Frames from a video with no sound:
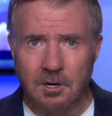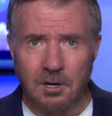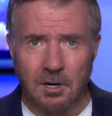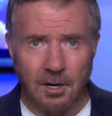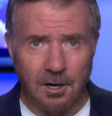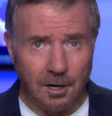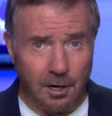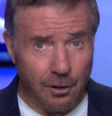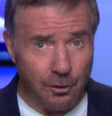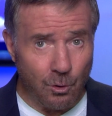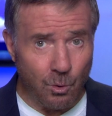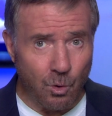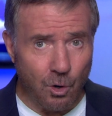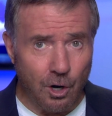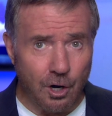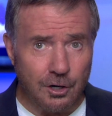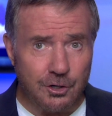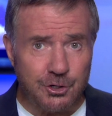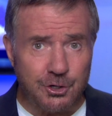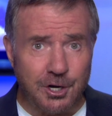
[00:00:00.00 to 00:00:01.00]
In other
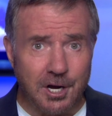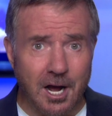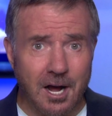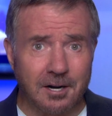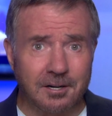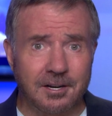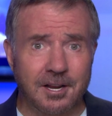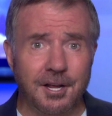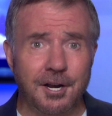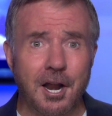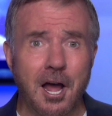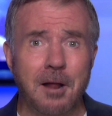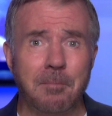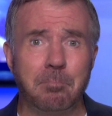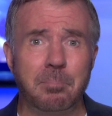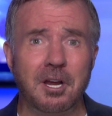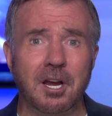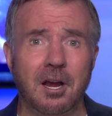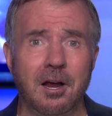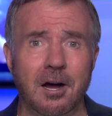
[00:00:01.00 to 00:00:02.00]
words, God cannot
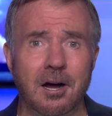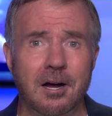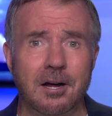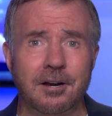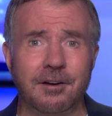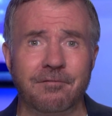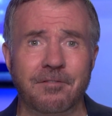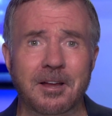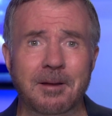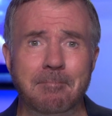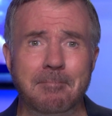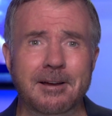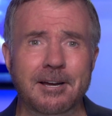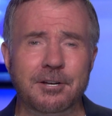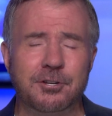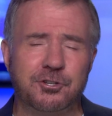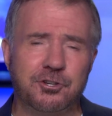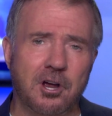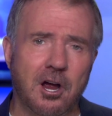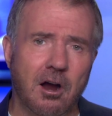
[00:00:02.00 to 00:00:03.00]
be God if He
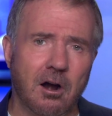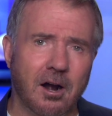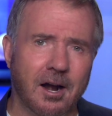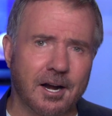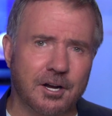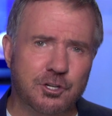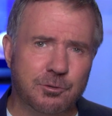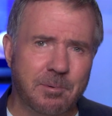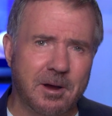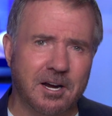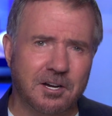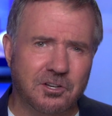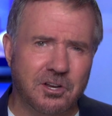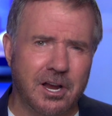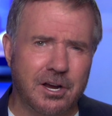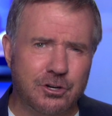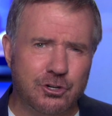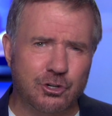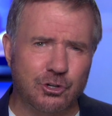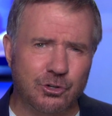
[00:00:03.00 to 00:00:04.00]
meets our
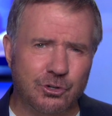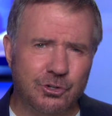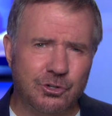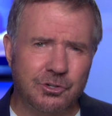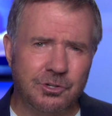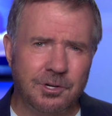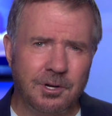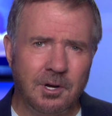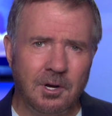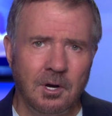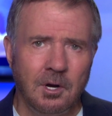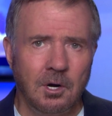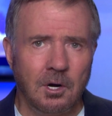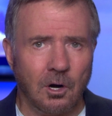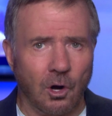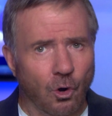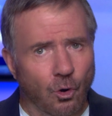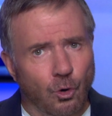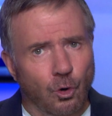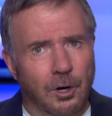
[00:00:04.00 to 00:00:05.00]
expectations.
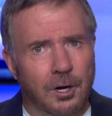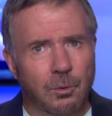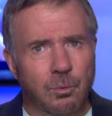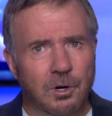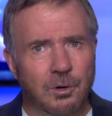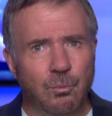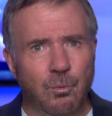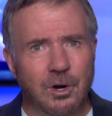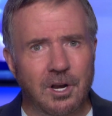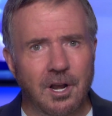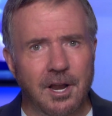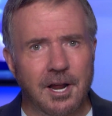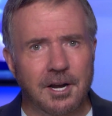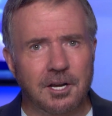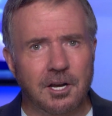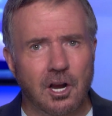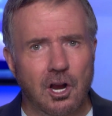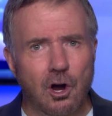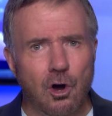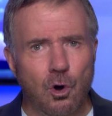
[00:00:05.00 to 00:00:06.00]
Only when we
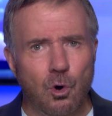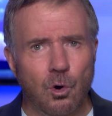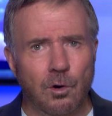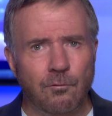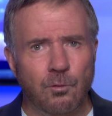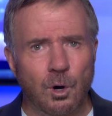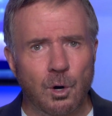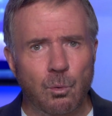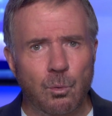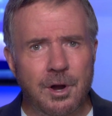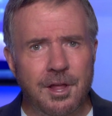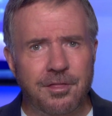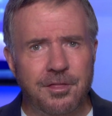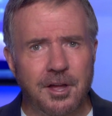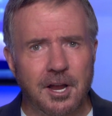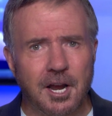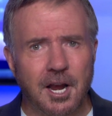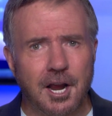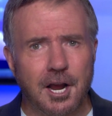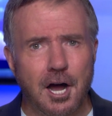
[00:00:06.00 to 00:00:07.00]
let go of what we
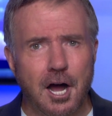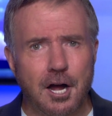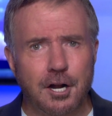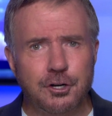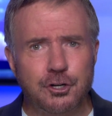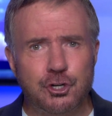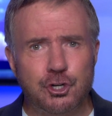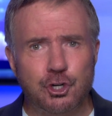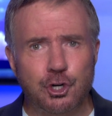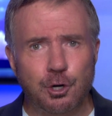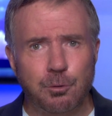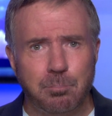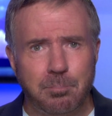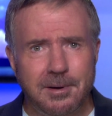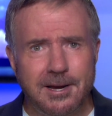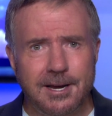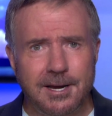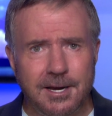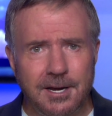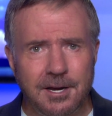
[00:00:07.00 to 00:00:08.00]
think God should
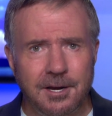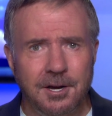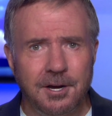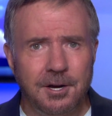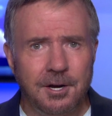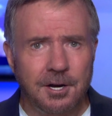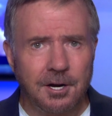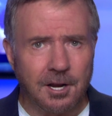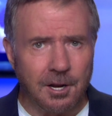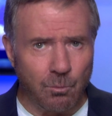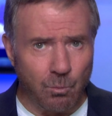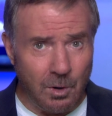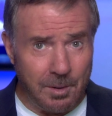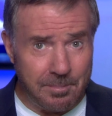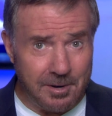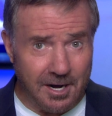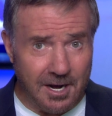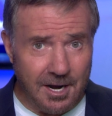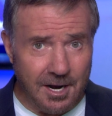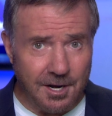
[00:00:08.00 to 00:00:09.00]
be can we
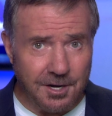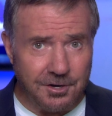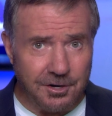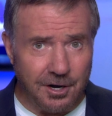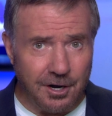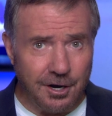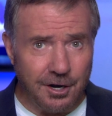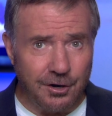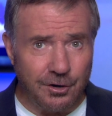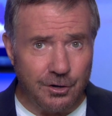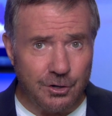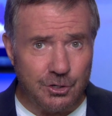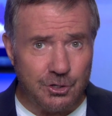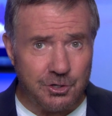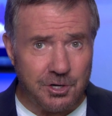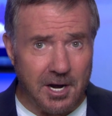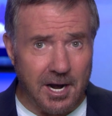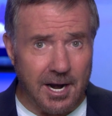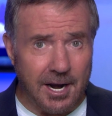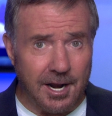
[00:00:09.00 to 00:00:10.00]
begin to
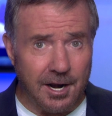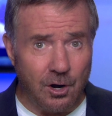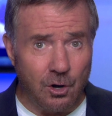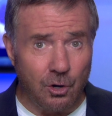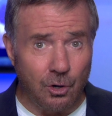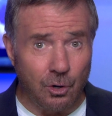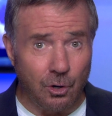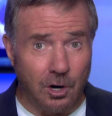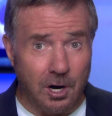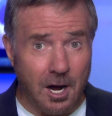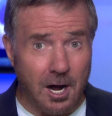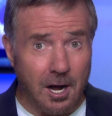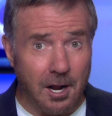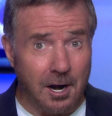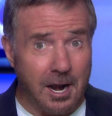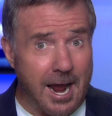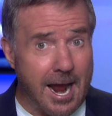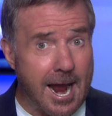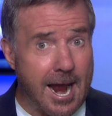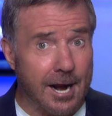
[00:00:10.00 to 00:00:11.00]
understand who
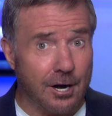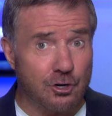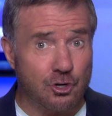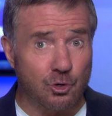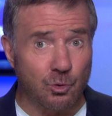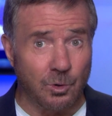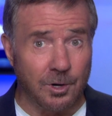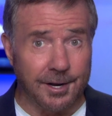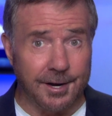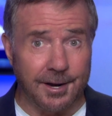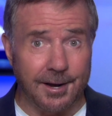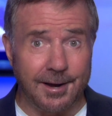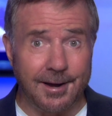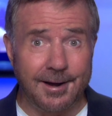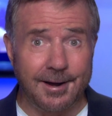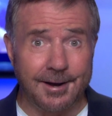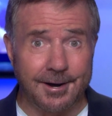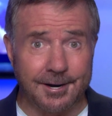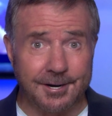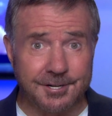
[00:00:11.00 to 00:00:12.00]
God actually
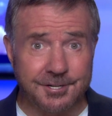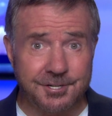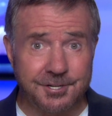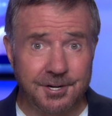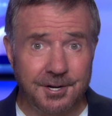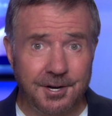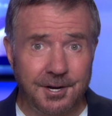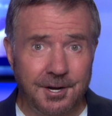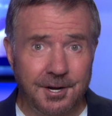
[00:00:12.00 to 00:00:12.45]
is.